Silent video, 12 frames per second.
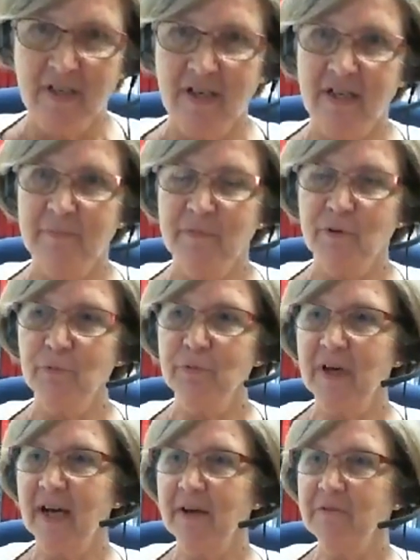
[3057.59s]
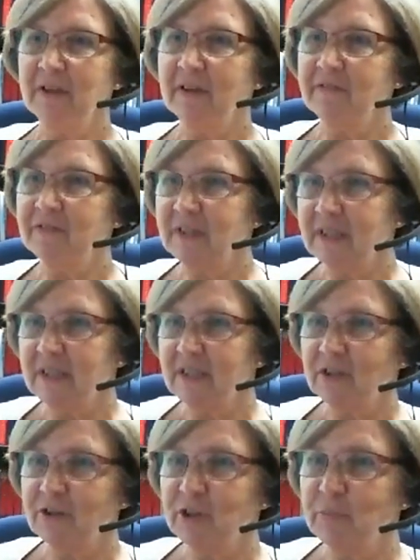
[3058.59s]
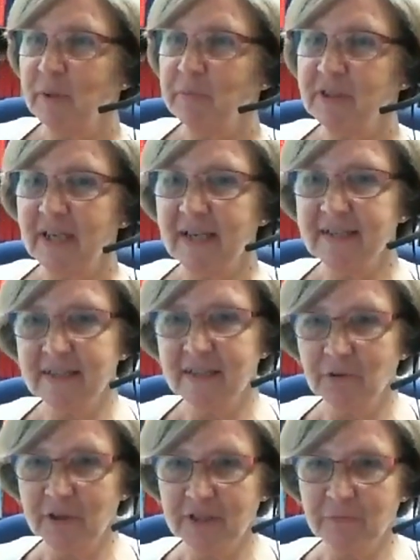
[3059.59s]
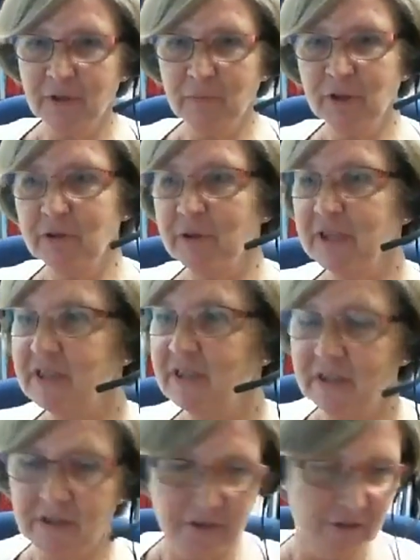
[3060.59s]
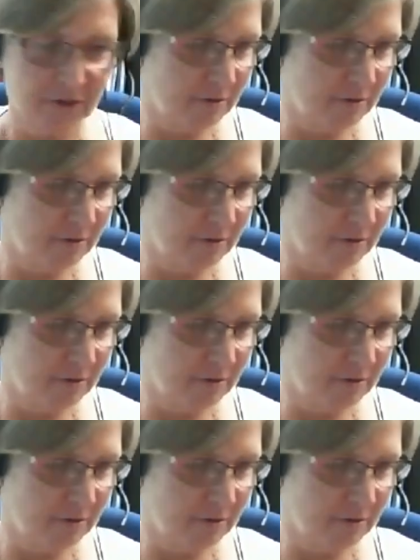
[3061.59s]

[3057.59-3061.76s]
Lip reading: I would love to encourage people to ask one more question or two